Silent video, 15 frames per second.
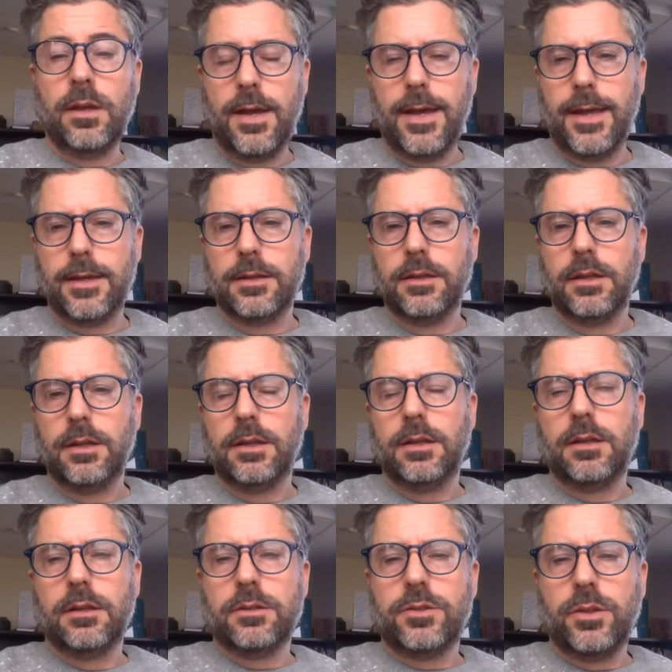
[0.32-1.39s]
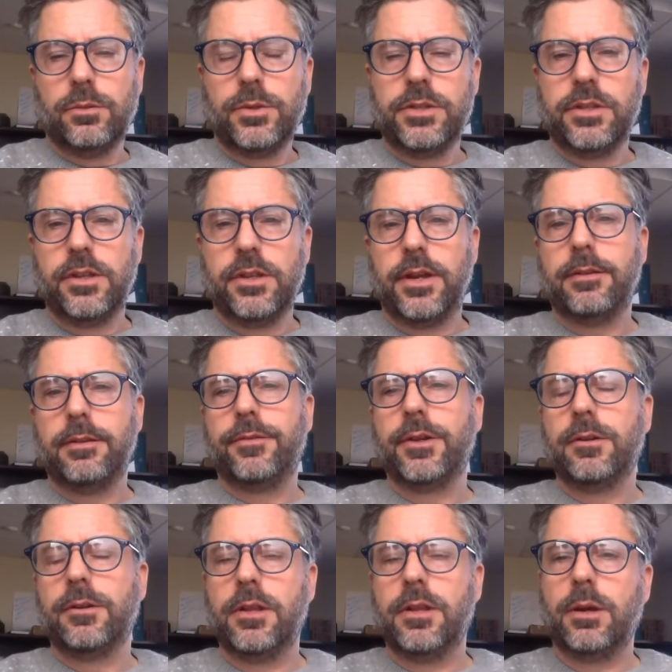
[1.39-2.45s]
Hi. So the reason that I
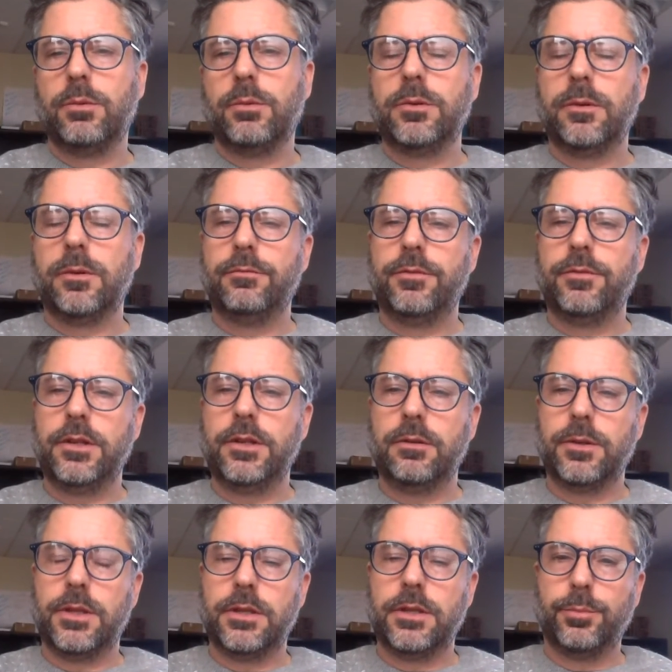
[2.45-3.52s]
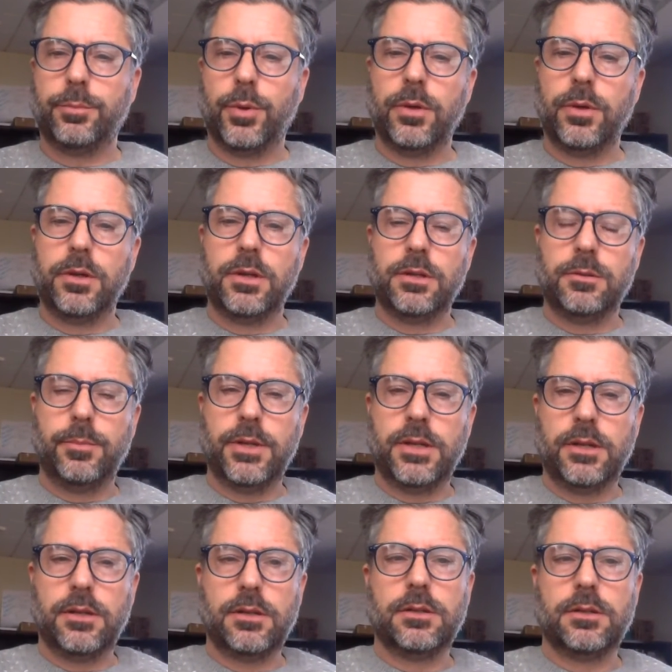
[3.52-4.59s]
figured that I would go to video at this point is
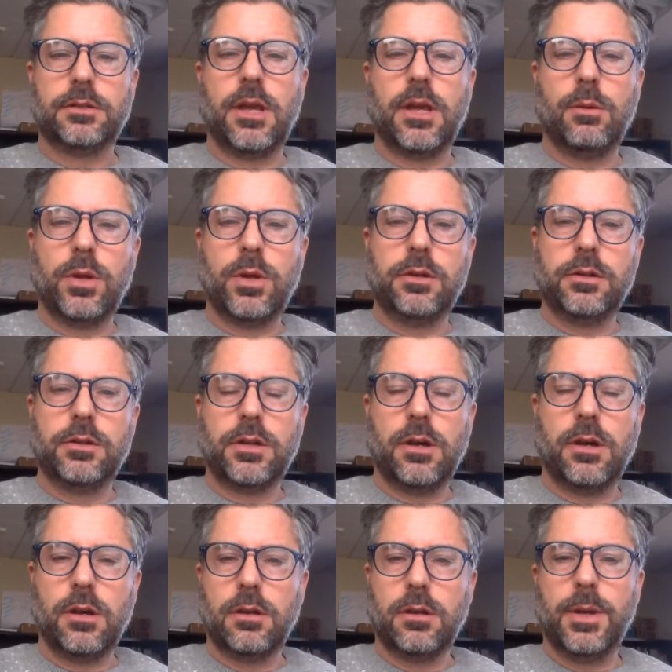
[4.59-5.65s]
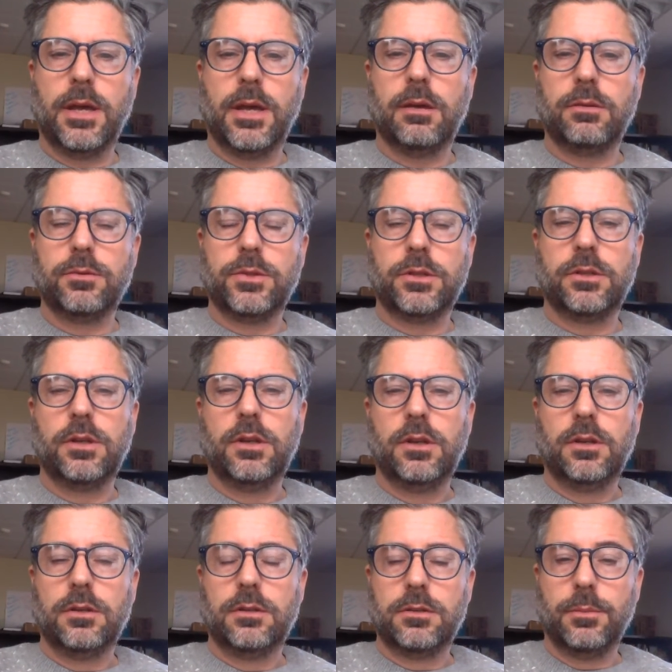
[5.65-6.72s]
because I wanted to talk about
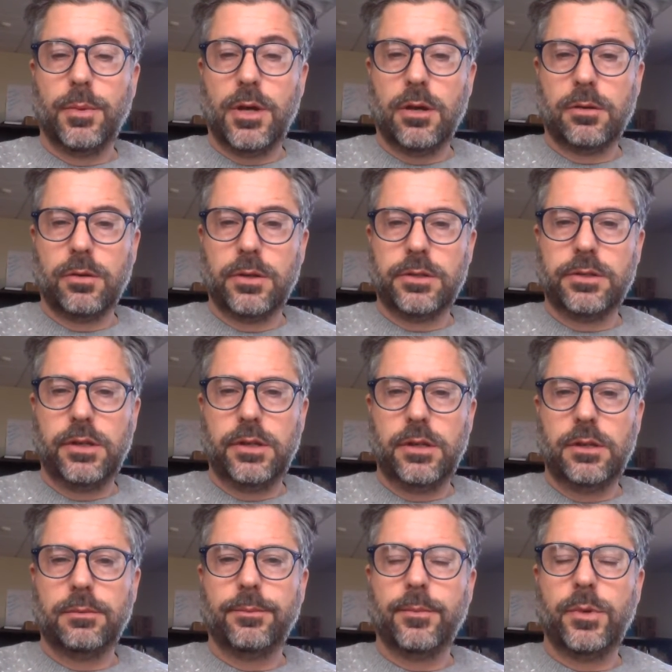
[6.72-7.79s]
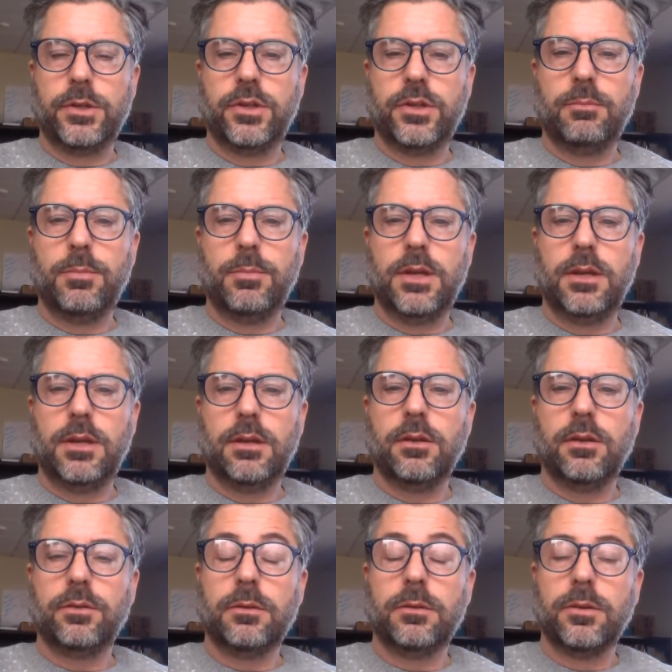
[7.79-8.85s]
democracy, which can be
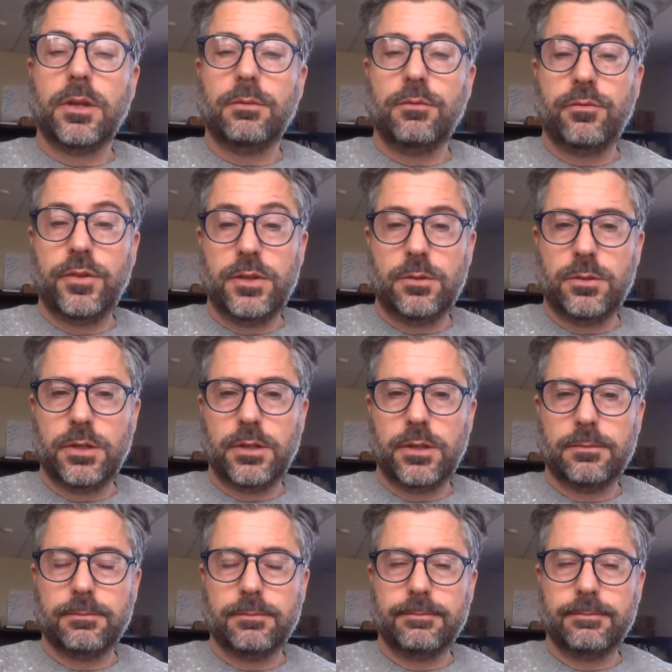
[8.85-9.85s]
a little confusing.